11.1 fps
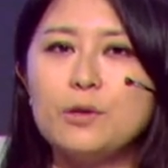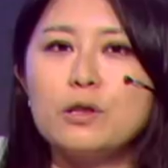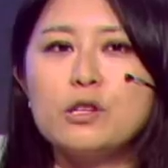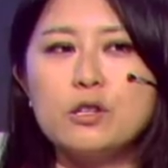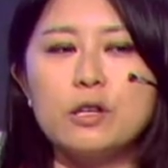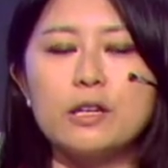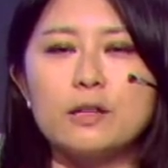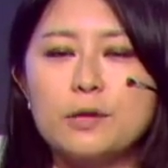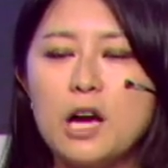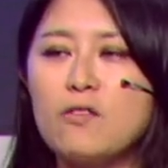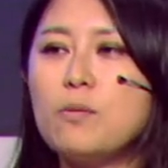
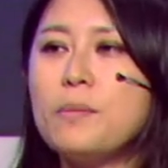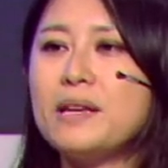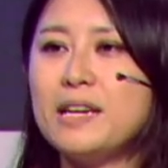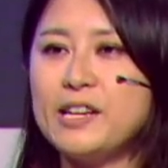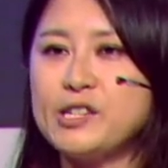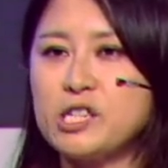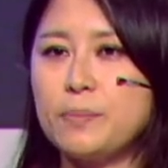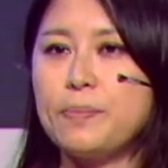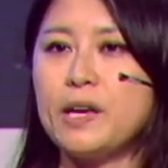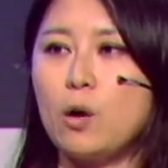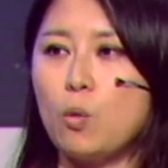The government needs to
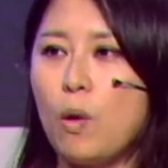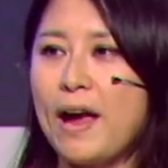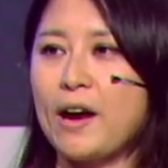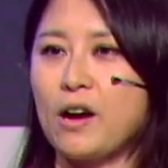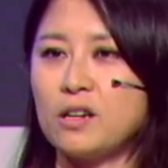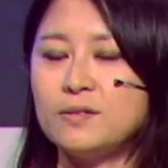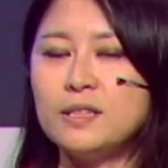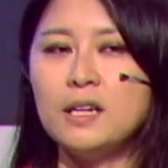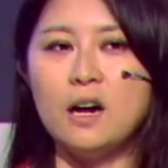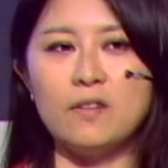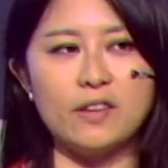be aware
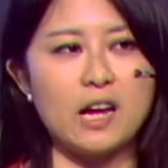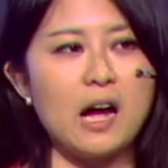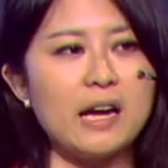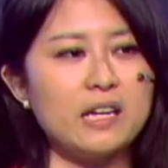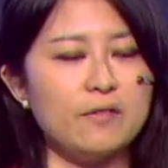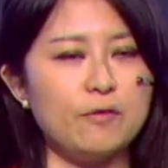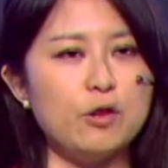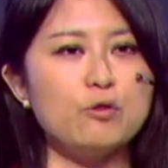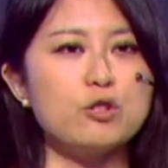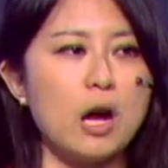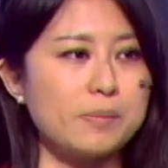of the kind of
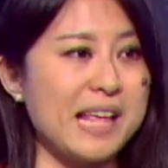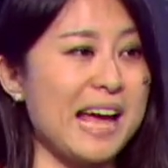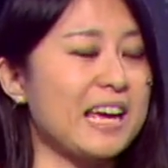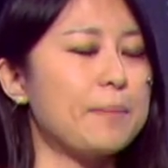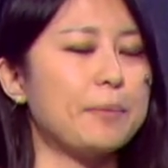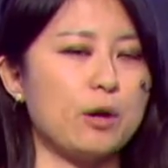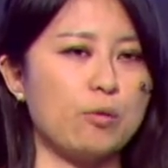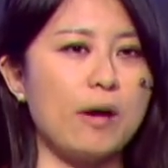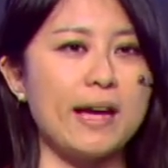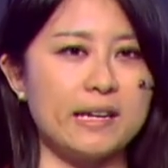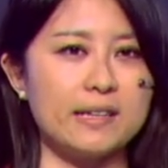new jobs that can be
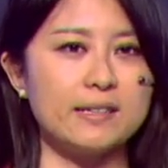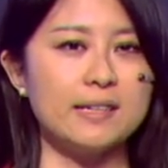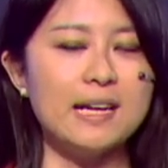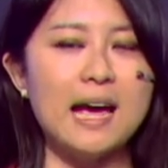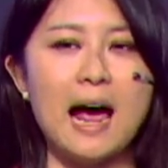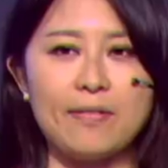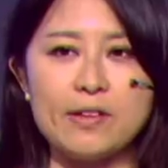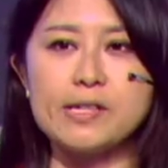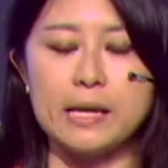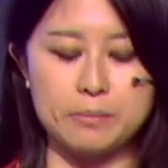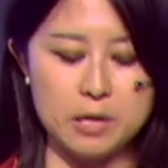created at the
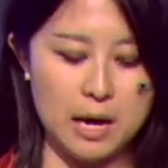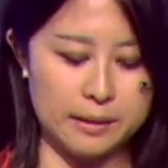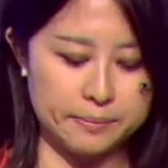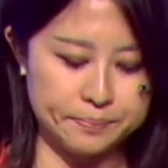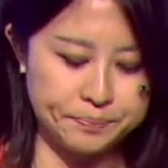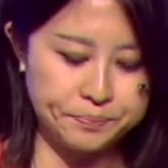same time.